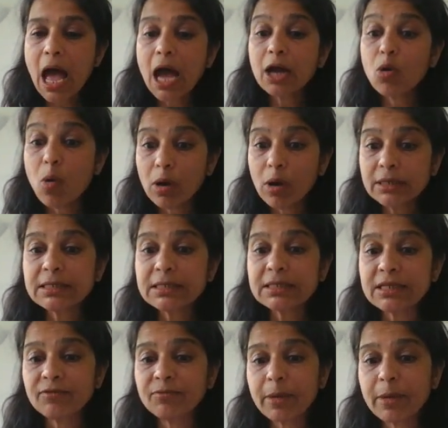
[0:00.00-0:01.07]

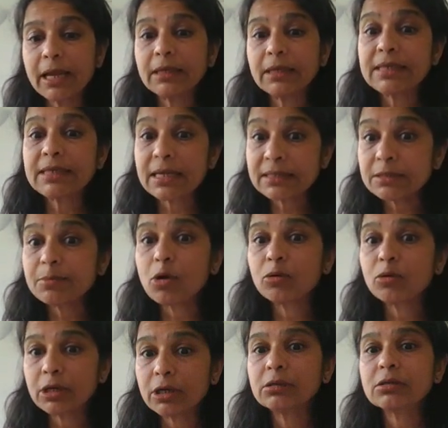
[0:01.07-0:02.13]
Qualitative being
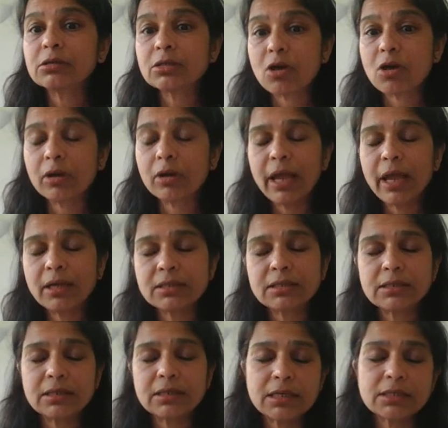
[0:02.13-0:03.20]
testimonials or case
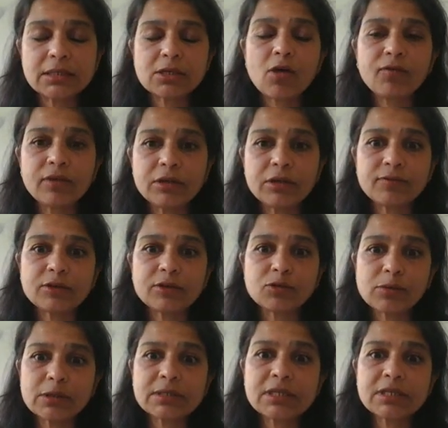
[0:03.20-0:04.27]
studies of individual
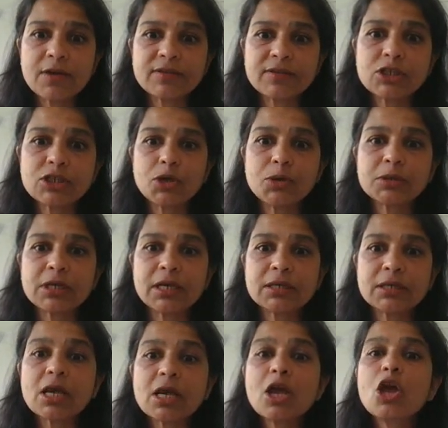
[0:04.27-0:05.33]
service users,
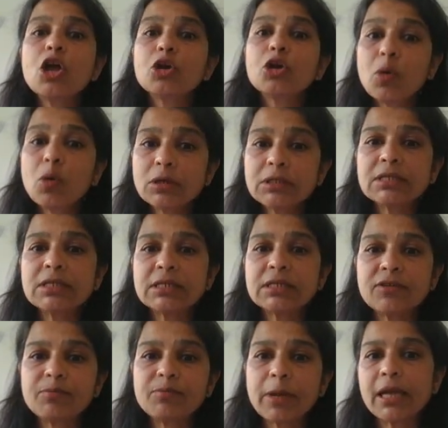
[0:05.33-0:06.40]
quantitative
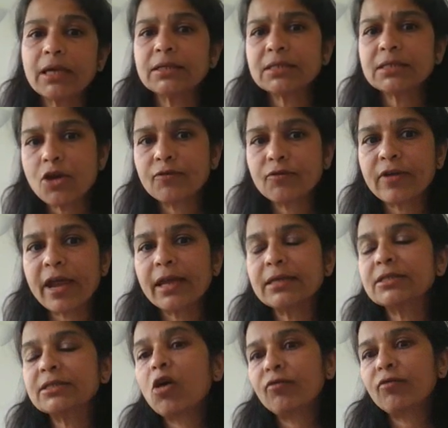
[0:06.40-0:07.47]
being surveys
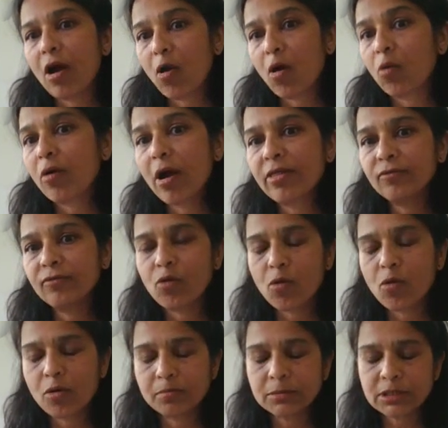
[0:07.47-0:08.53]
or other
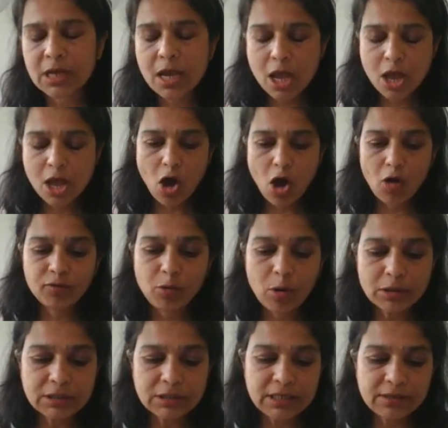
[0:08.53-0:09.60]
forms of
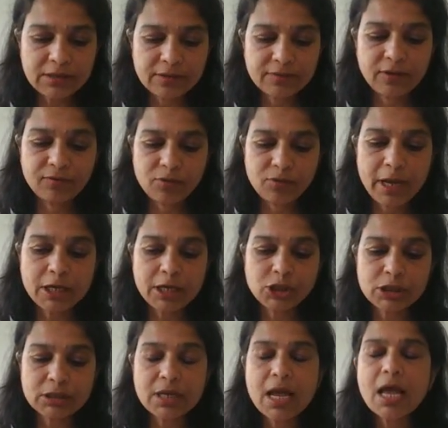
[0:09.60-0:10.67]
quantitative
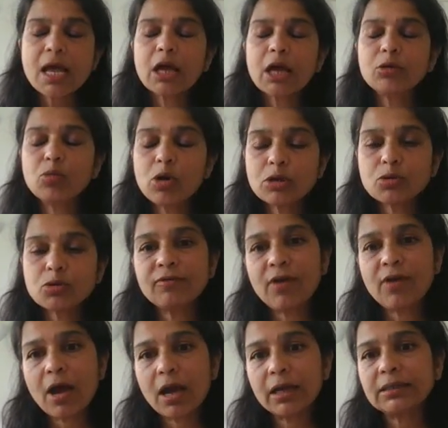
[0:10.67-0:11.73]
information. And what we
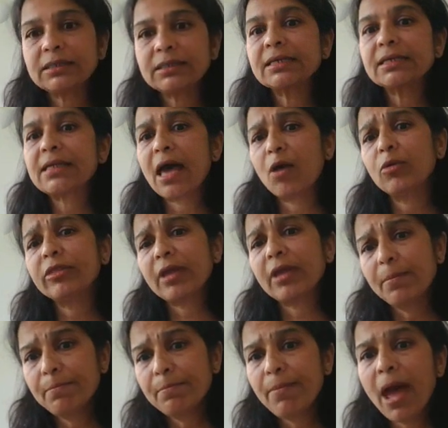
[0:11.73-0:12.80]
find is that with
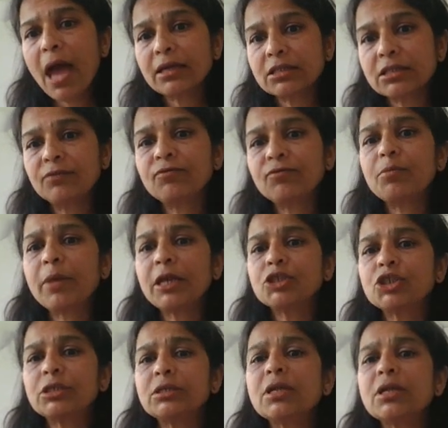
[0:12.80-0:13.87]
impact
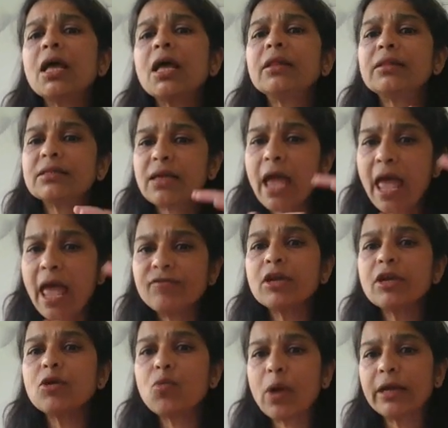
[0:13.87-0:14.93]
information, there's a heavier
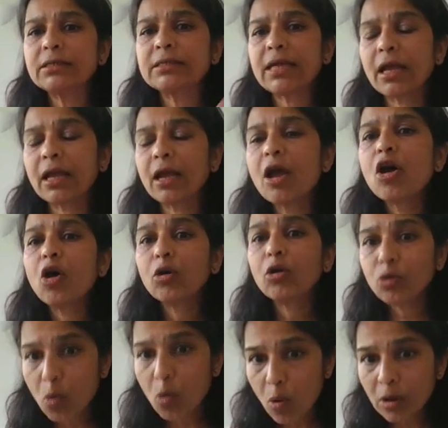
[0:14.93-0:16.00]
weighting on
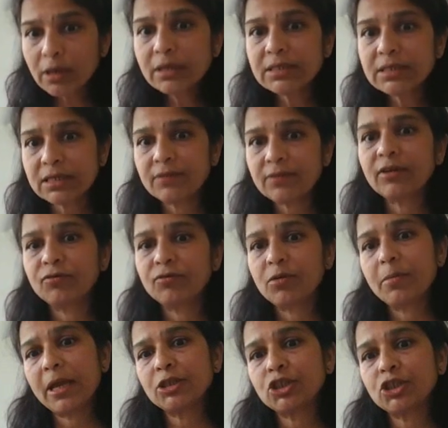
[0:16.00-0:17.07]
qualitative
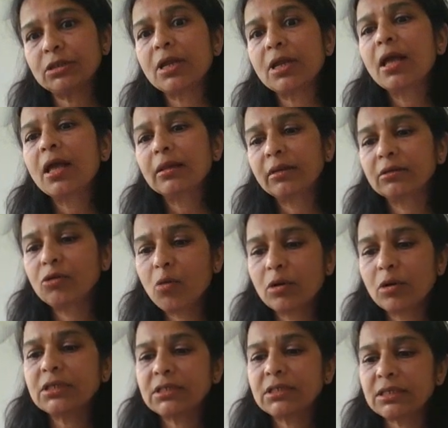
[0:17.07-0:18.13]
information than
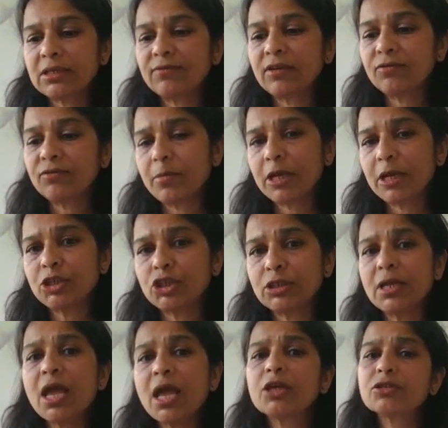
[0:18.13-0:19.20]
quantitative information.
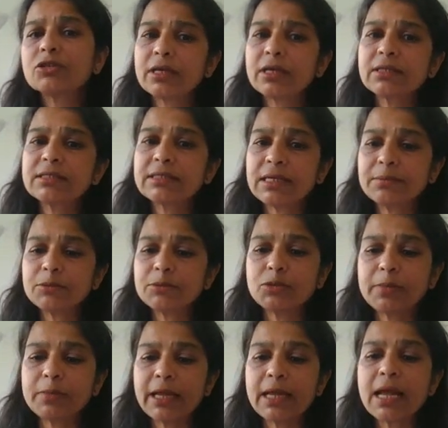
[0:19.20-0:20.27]
So there seems to
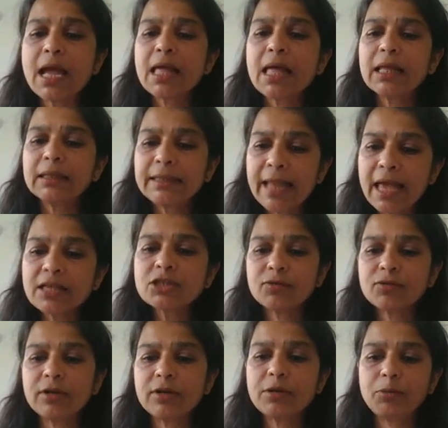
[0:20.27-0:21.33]
be less of
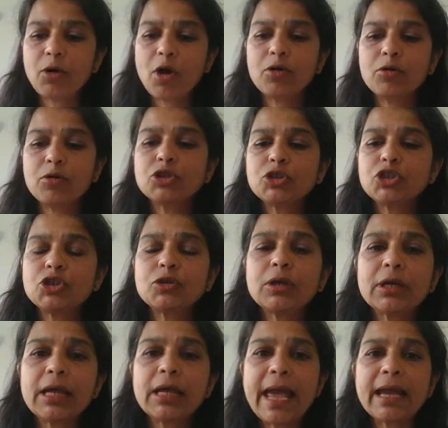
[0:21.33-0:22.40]
an approach to
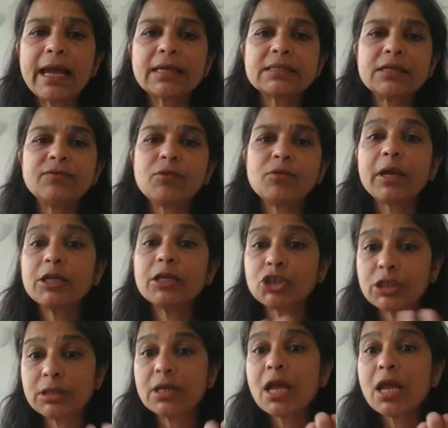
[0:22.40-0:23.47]
collect
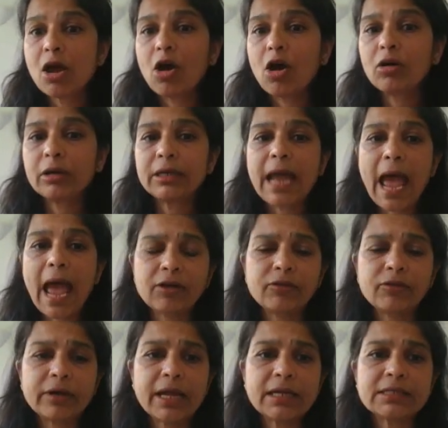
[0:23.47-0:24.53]
information on an
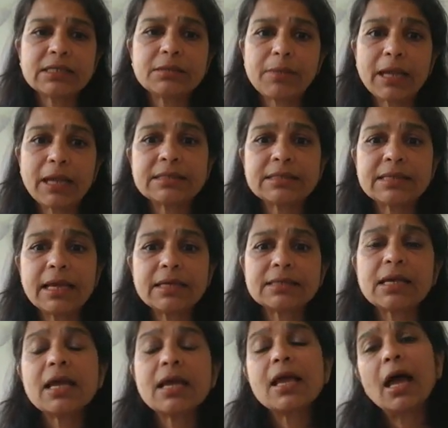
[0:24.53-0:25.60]
aggregated basis.
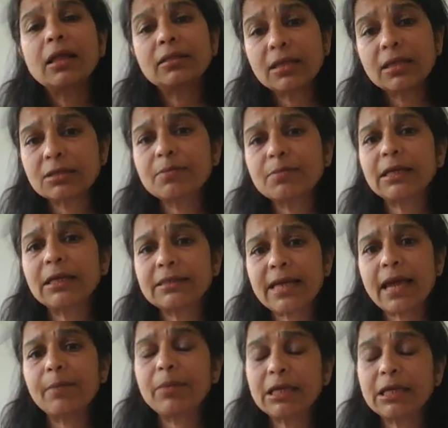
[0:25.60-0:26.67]
And this may
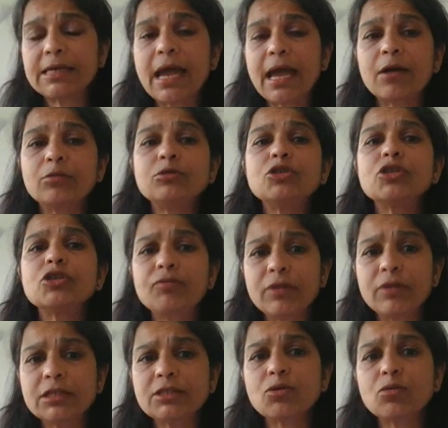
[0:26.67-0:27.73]
be down to the
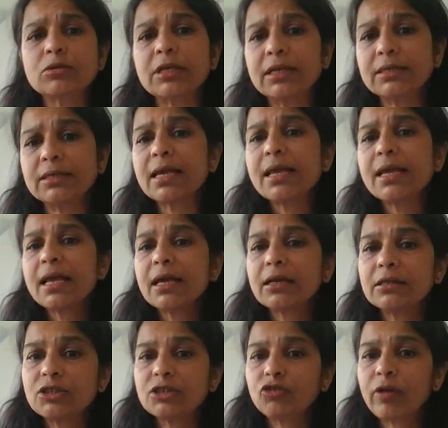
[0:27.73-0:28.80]
resources
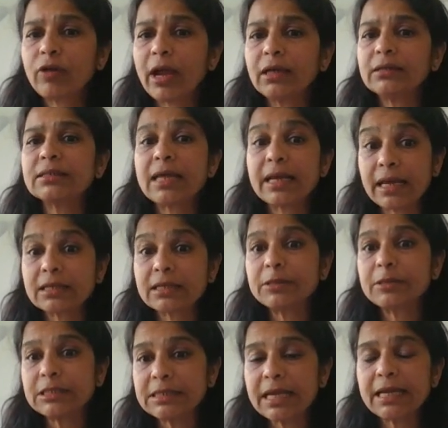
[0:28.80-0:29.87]
constraints and
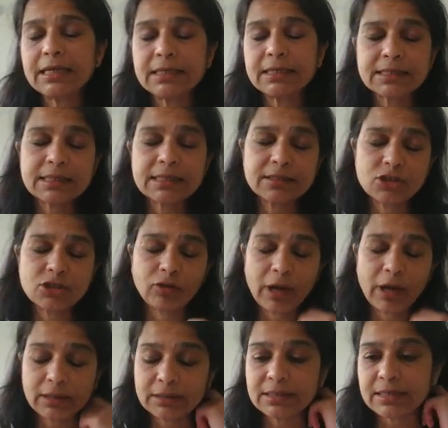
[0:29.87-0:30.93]
expertise
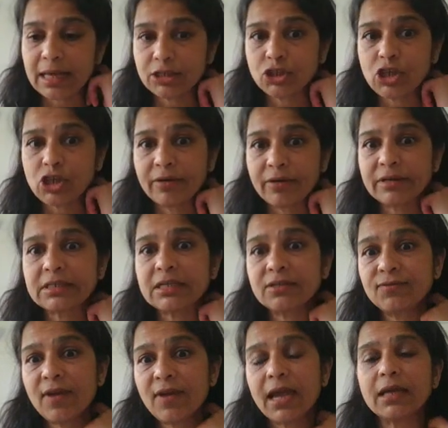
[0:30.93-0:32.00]
constraints that charities
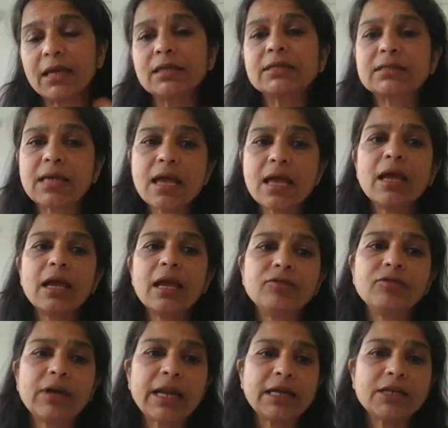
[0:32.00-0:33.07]
face in
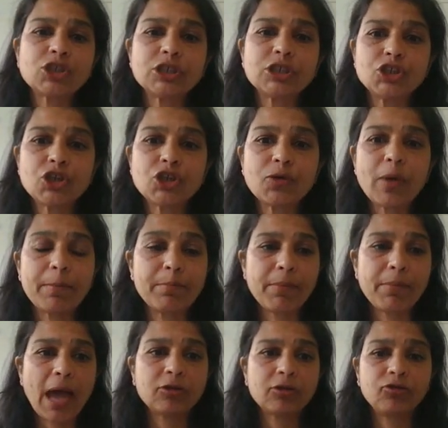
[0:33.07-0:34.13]
relation to
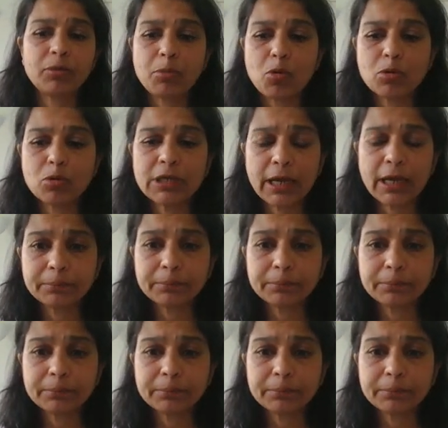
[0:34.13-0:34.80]
impact reporting.